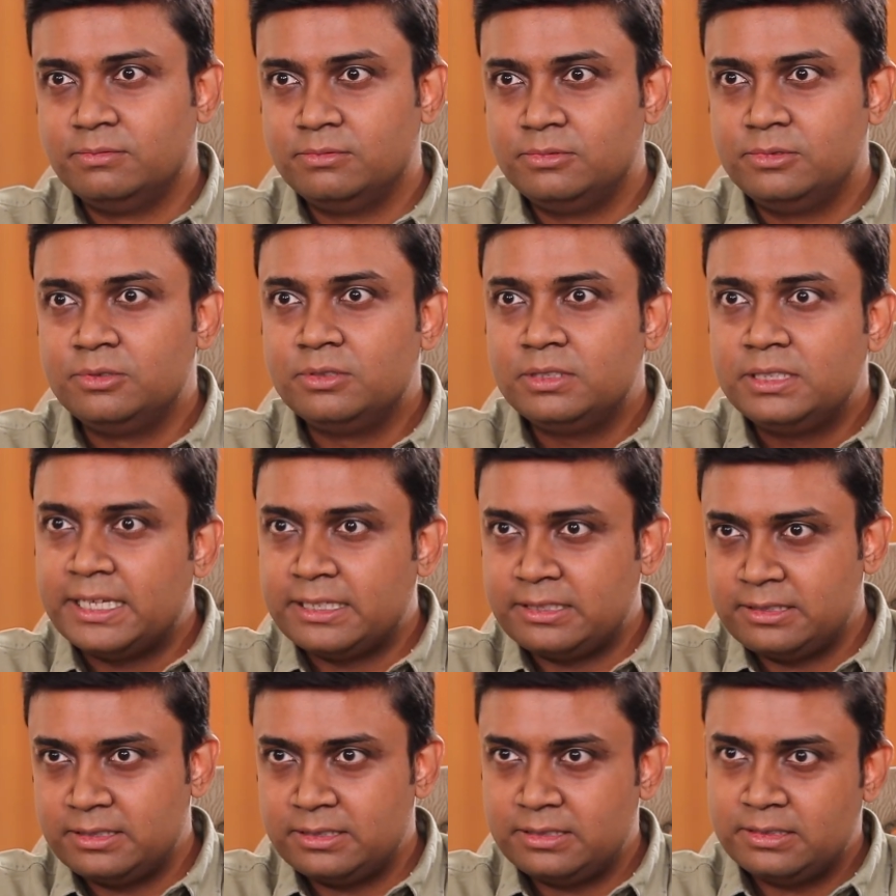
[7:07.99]
You know,
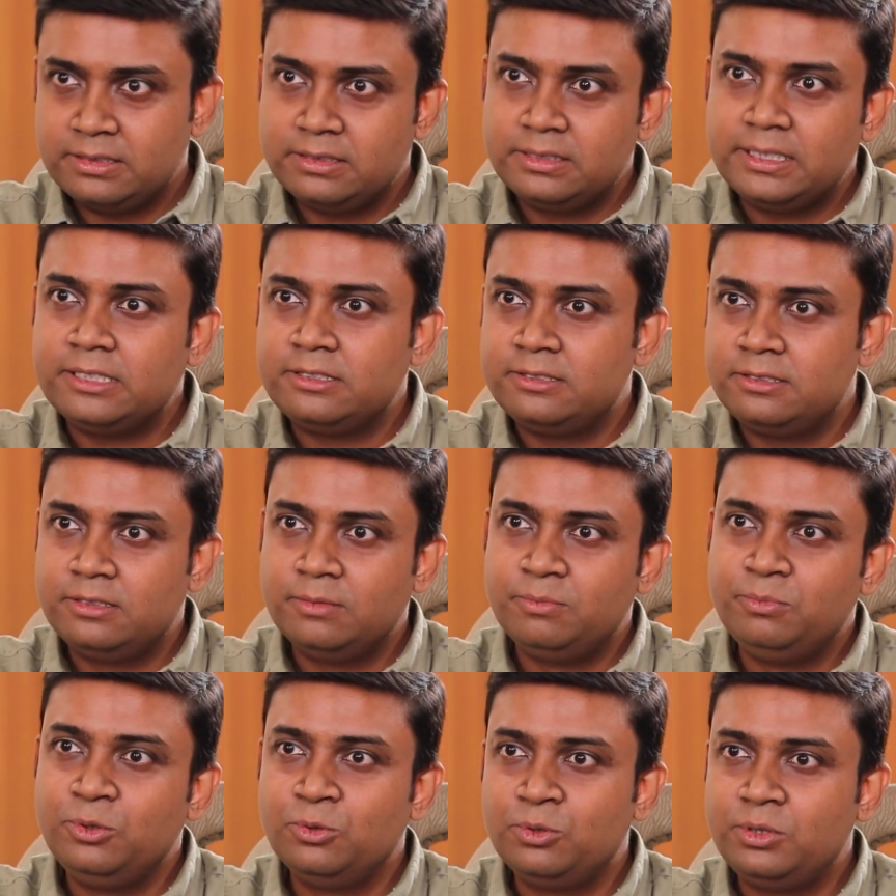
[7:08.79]
that's the
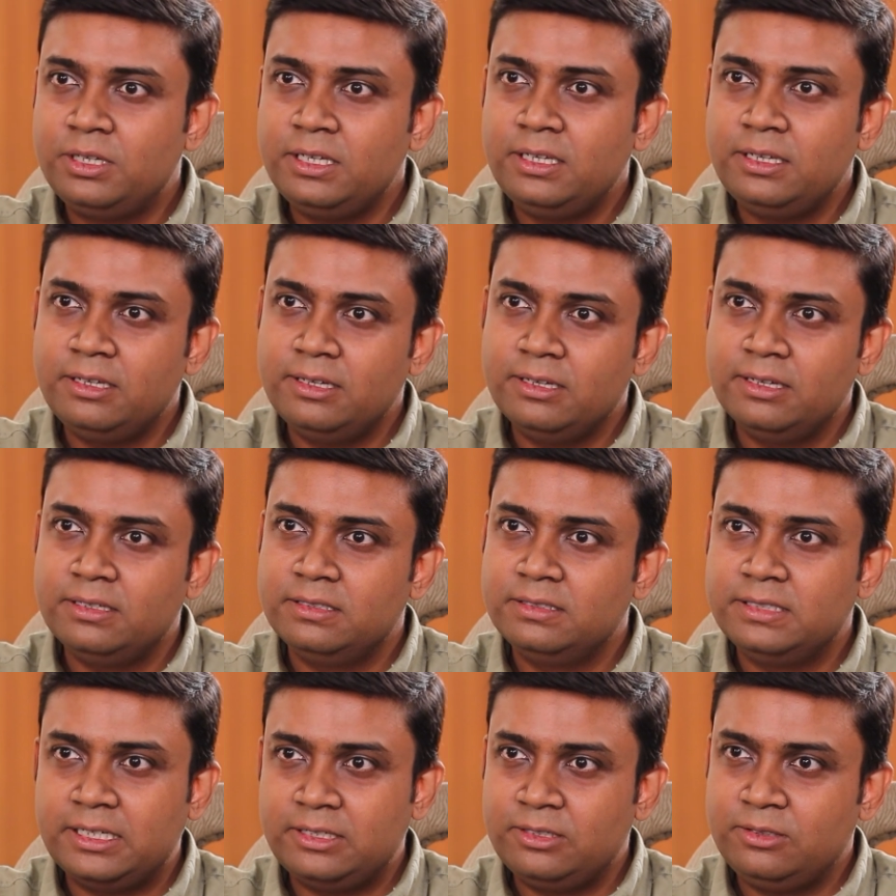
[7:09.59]
beauty
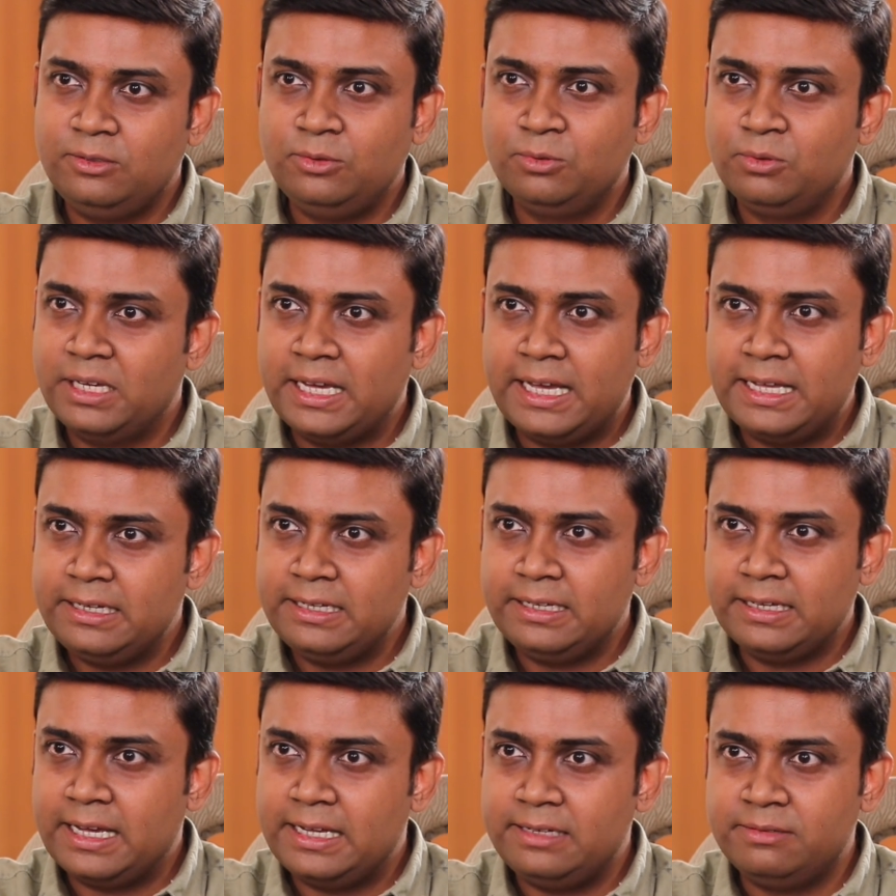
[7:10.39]
that you
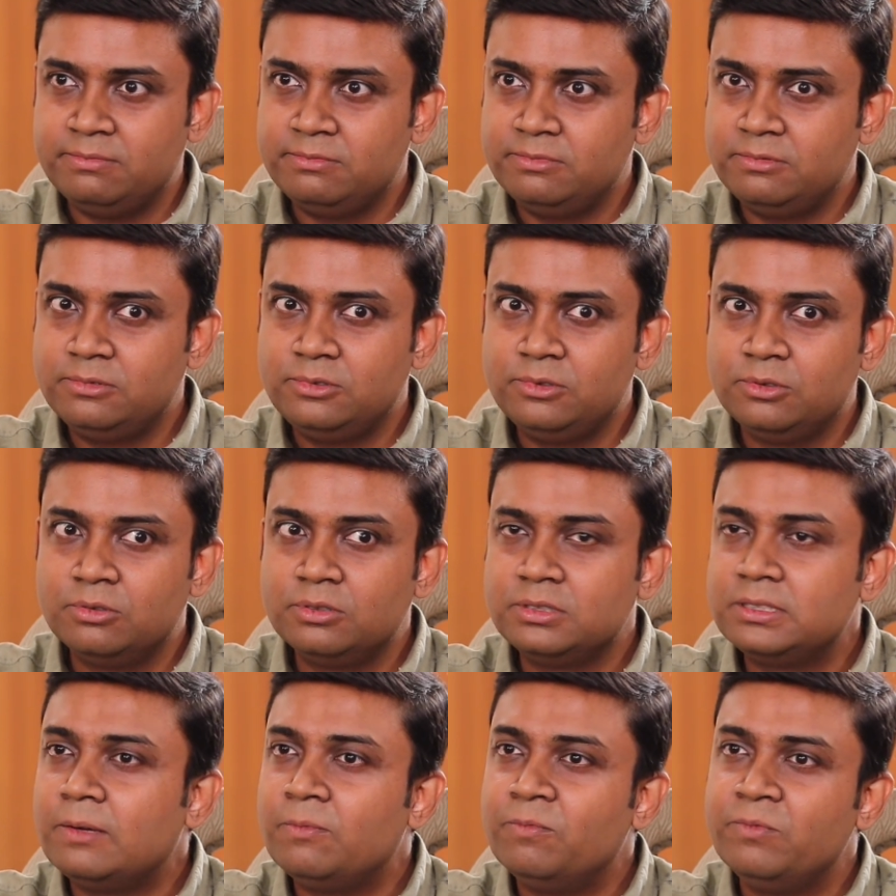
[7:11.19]
carry, and, you know,
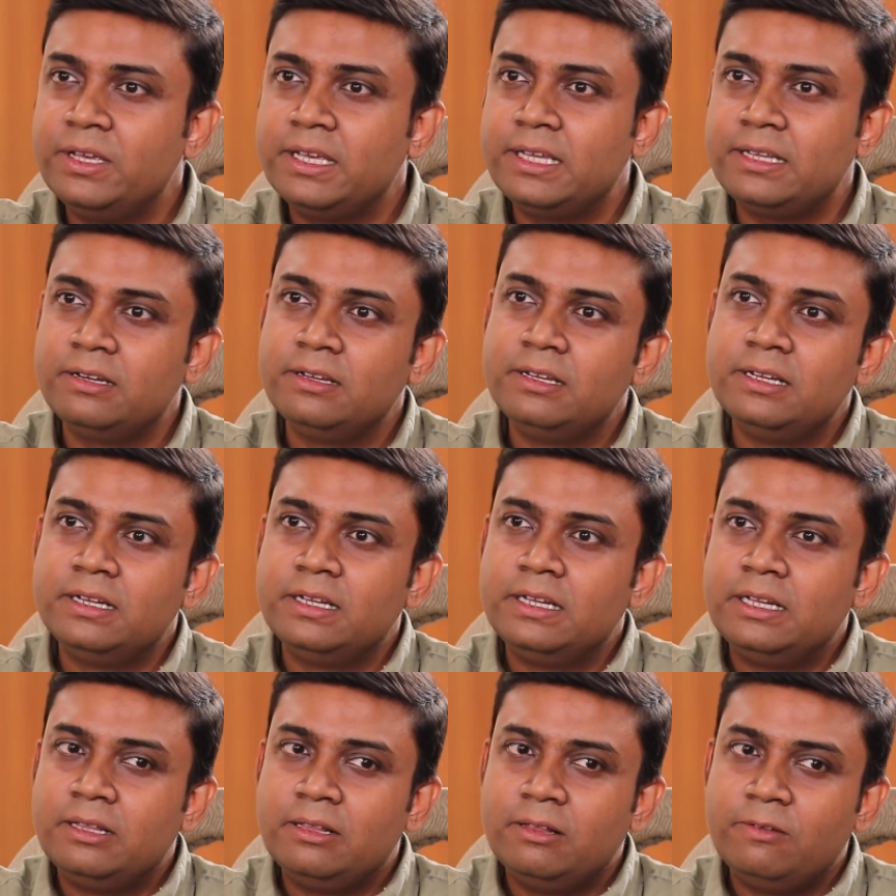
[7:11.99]
somewhere
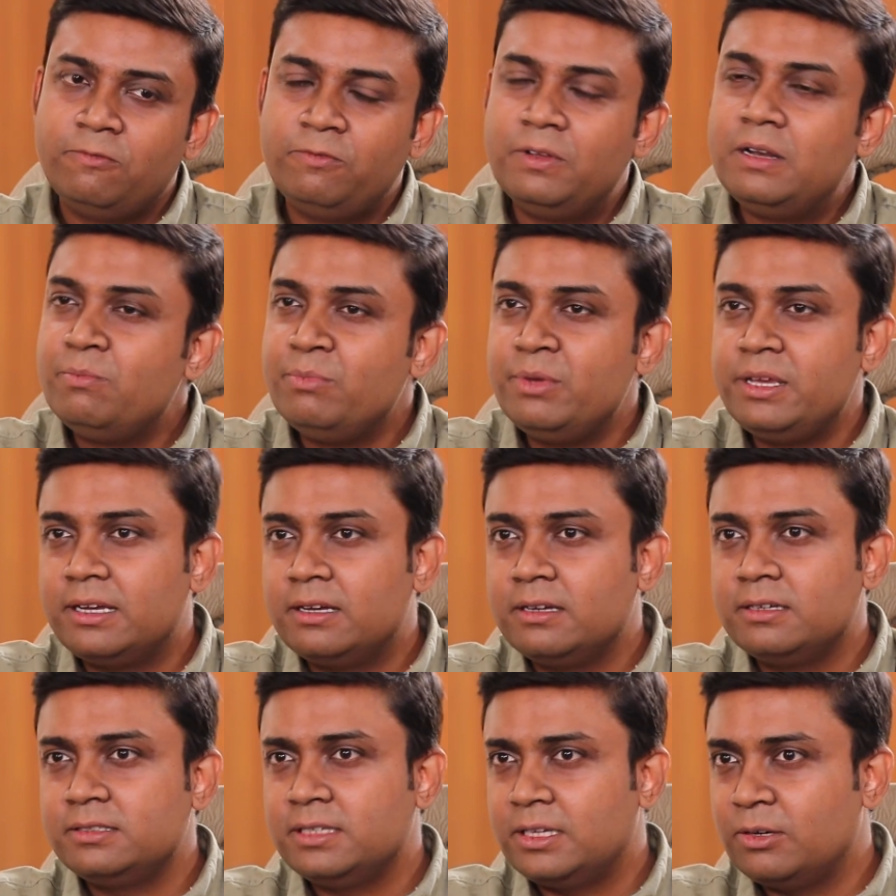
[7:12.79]

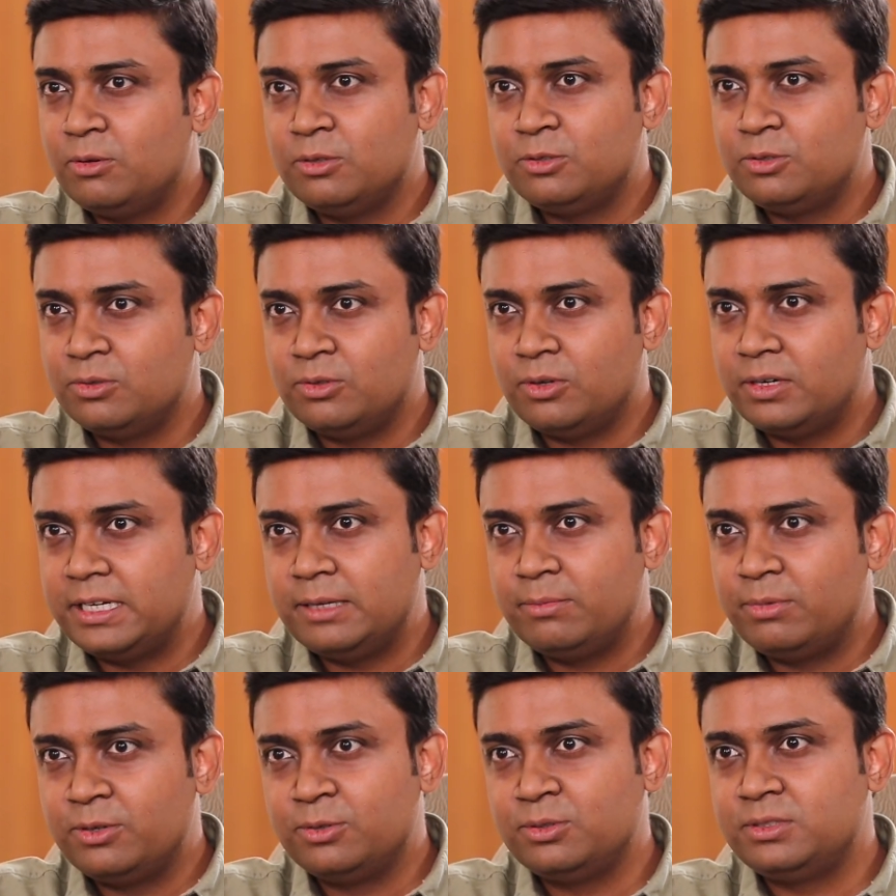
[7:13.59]
filmmakers are also not
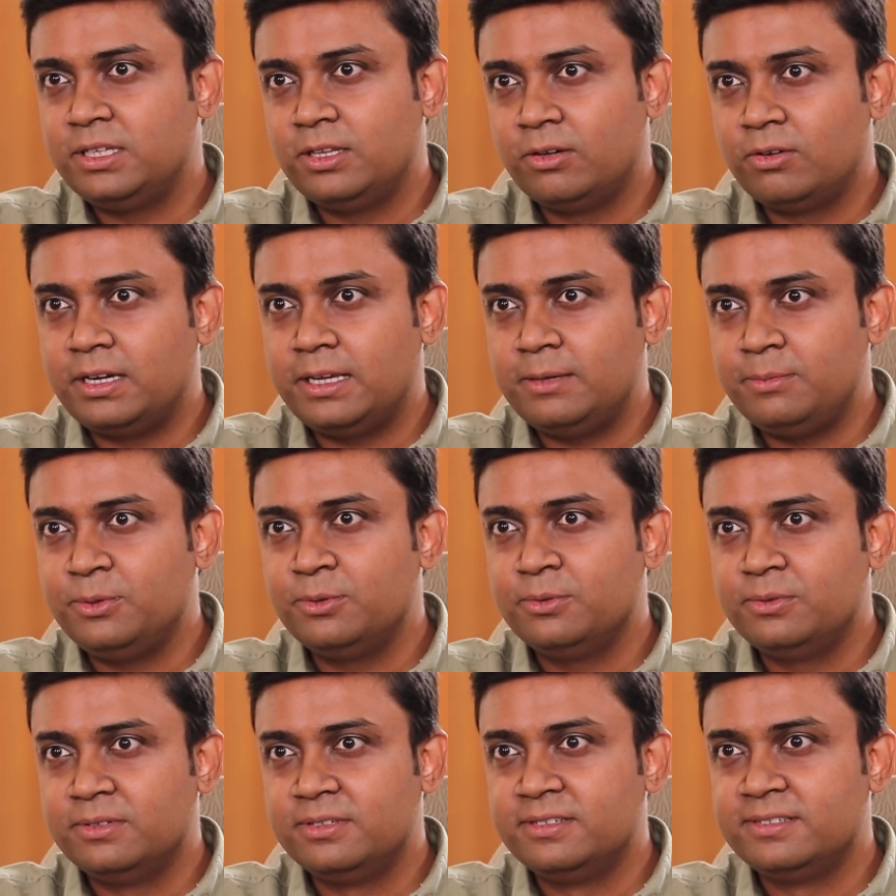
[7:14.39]
able to stereotype you.